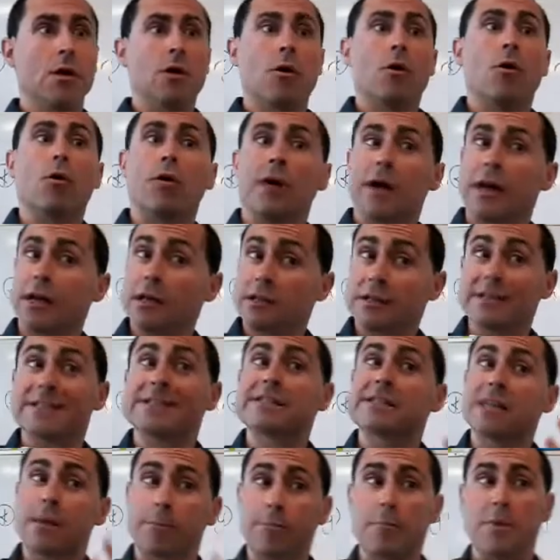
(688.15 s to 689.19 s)
Okay, this
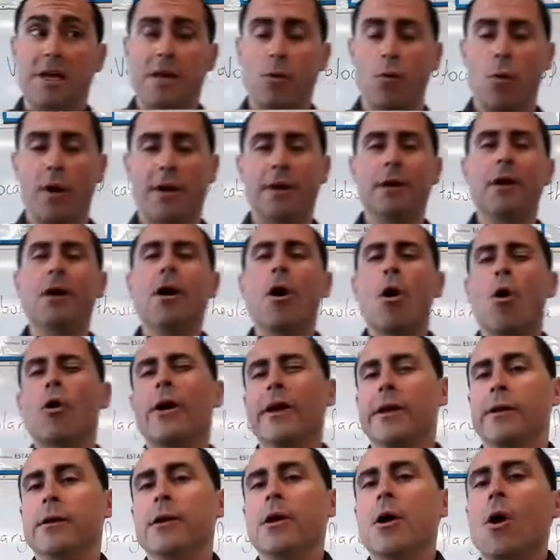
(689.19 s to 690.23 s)
is a big one.
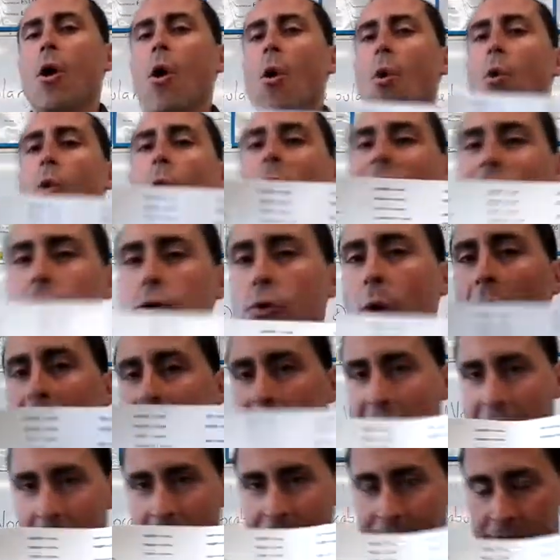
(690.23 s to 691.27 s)
Okay, what do I
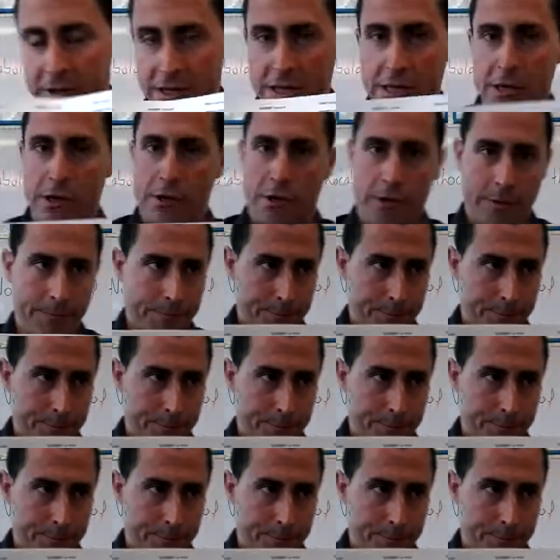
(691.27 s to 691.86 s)
have here?